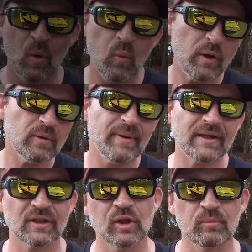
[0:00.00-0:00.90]
Welcome
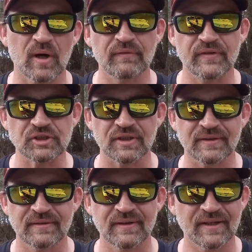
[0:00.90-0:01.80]
back to Lowbrow Fishing,
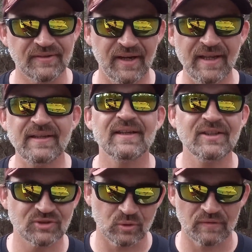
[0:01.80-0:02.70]
and today
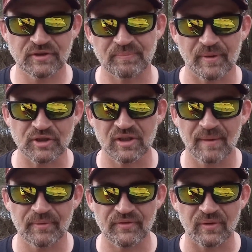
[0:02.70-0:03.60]
is sort of a special
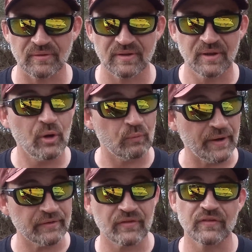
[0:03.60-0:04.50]
episode.
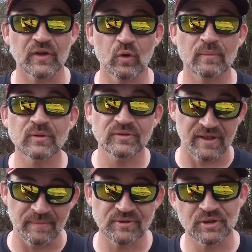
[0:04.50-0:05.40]
Rather than the normal
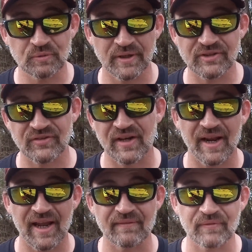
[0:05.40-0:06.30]
tips and tricks that
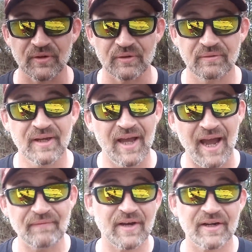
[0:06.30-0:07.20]
I have for you,
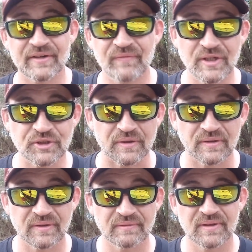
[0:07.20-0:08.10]
I've got an adventure.
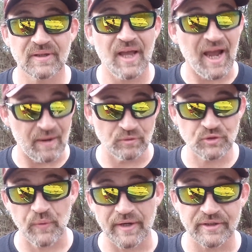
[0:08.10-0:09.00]
I
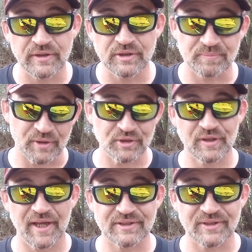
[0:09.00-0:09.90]
was granted
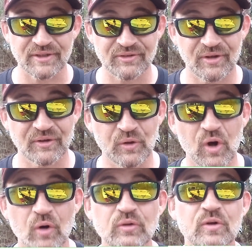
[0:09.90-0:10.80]
special access to
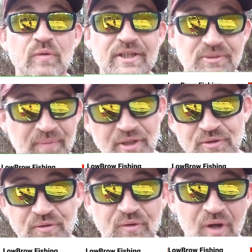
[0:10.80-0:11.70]
go to a
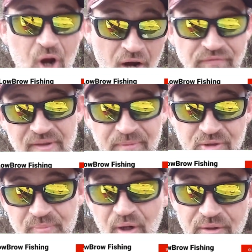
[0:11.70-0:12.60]
special
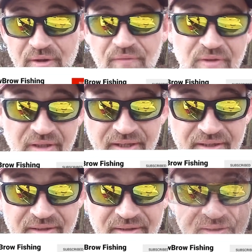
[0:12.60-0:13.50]
off-limits part of the lake.